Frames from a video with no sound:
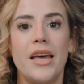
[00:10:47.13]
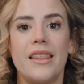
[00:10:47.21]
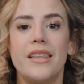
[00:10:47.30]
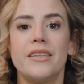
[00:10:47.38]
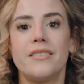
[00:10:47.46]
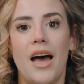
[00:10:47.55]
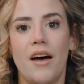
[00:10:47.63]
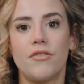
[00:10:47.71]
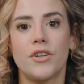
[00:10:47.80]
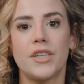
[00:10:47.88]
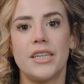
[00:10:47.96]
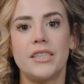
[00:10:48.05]
this
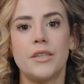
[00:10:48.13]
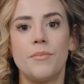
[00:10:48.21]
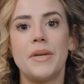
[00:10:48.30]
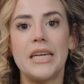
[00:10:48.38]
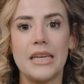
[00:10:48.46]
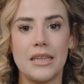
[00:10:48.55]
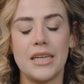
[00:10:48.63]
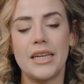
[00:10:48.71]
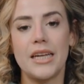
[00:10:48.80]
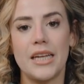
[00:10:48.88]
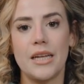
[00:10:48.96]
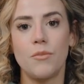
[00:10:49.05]
effort in to be
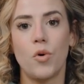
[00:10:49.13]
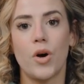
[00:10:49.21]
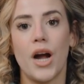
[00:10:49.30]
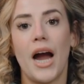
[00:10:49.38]
elite anymore.